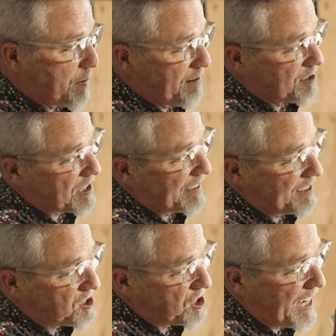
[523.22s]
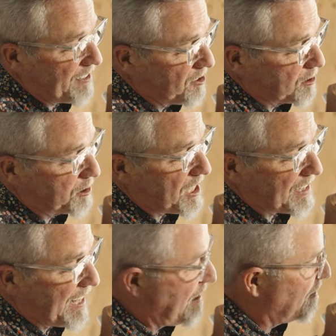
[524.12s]
here inside this channel, so check
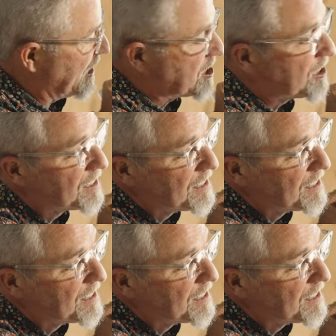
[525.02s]
that out, watch.